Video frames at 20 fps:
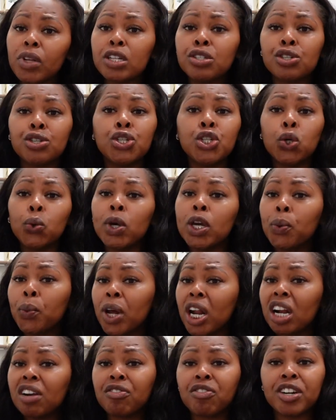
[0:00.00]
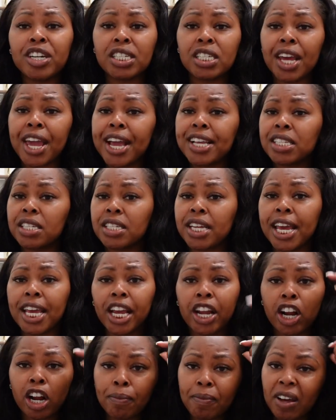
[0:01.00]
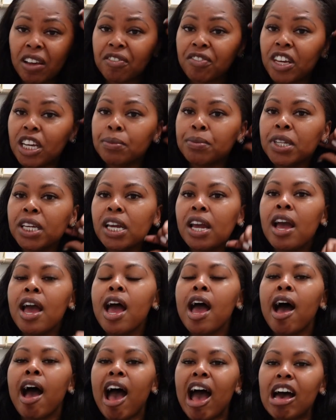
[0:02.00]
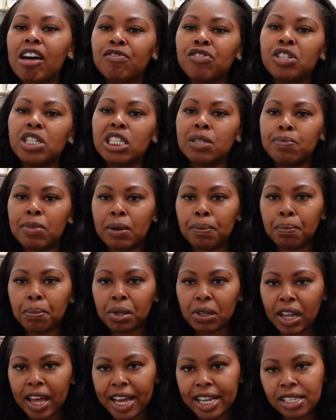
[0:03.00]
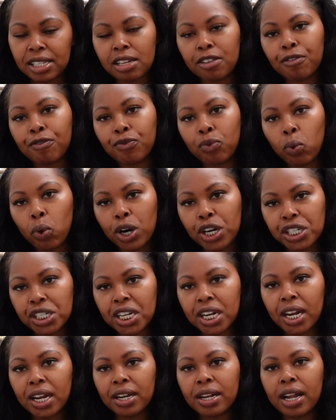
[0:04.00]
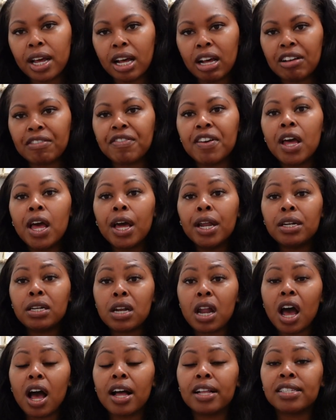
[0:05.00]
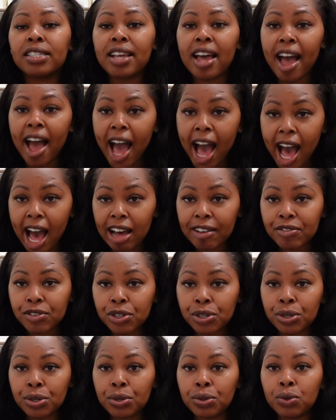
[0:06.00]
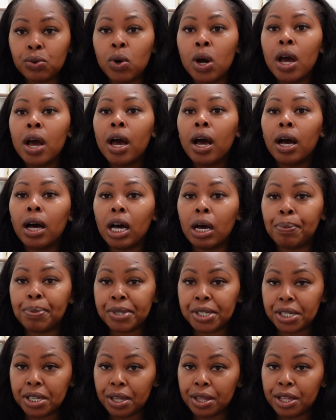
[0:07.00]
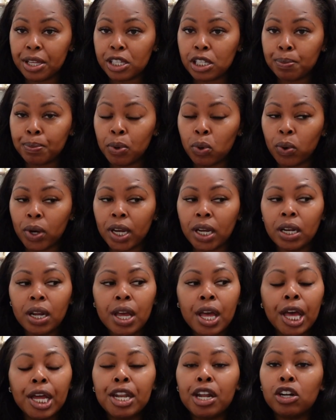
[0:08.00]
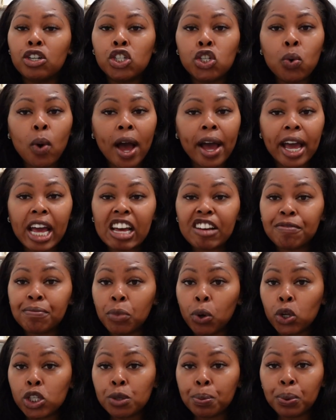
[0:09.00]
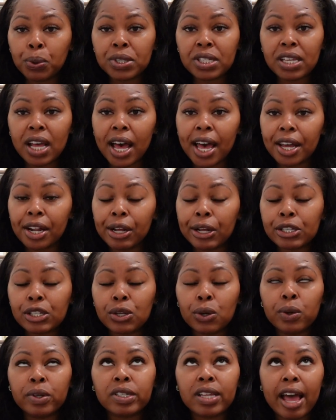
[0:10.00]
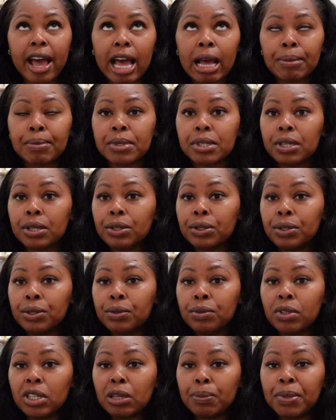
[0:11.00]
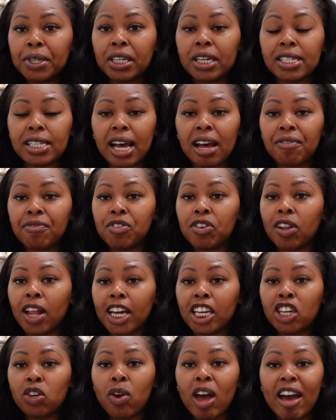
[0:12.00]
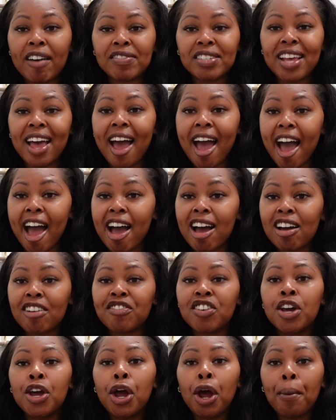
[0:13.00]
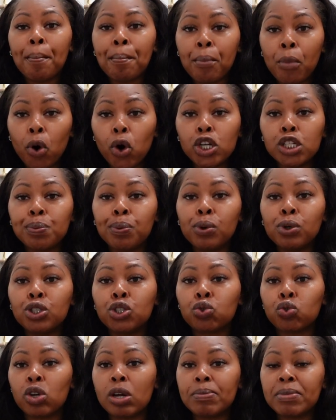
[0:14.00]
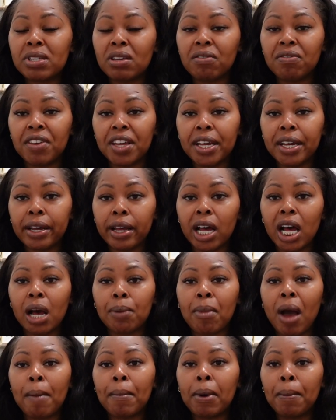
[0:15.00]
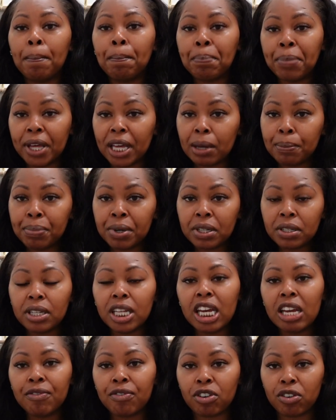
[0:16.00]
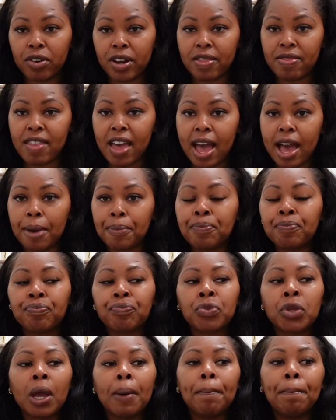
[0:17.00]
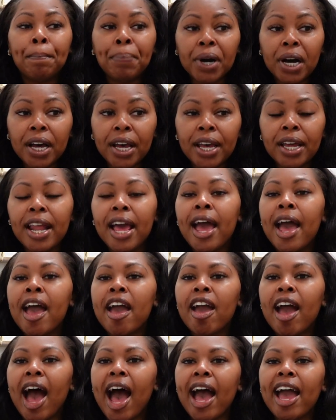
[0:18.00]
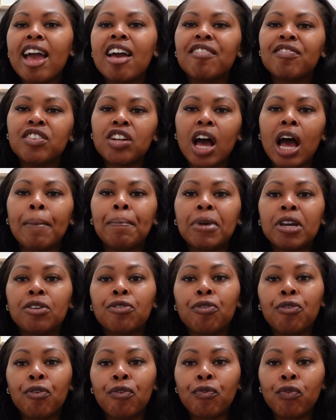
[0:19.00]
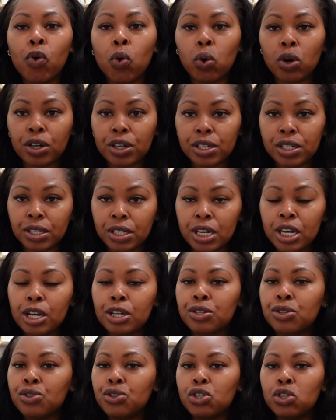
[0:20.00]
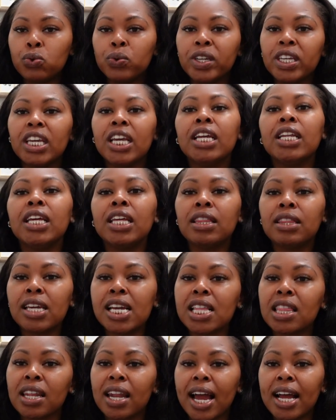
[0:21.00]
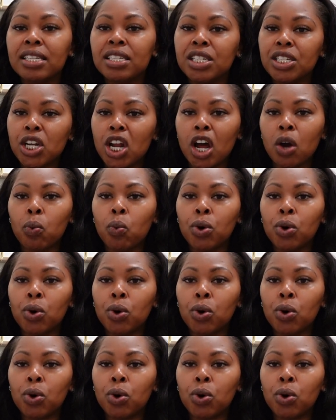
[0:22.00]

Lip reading: to doing whatever it takes to take care of my family. I've just been blessed and fortunate enough not to have to up until this point. Now, do I have multiple side hustles? Absolutely, because I feel like you have to have multiple streams of income. I'm a big believer in that. But I have not been forced to do anything that I did not